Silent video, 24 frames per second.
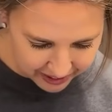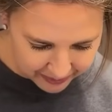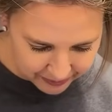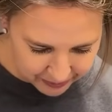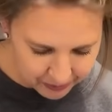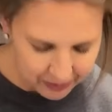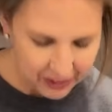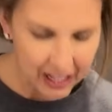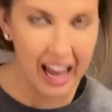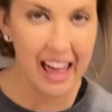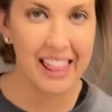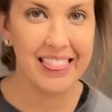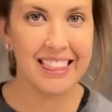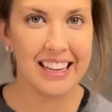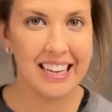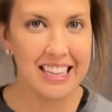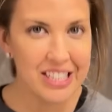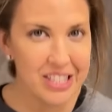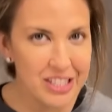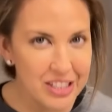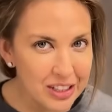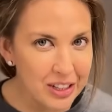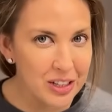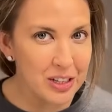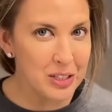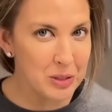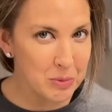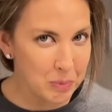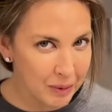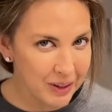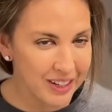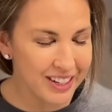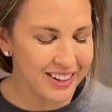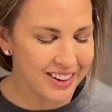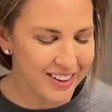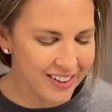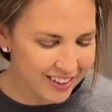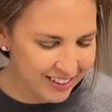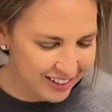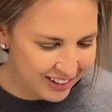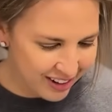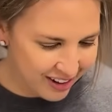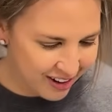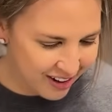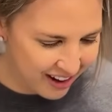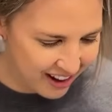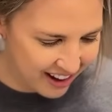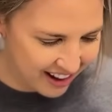I think she looks pretty darn
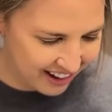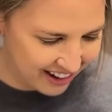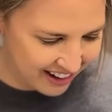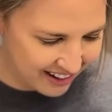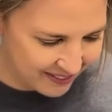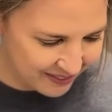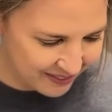good.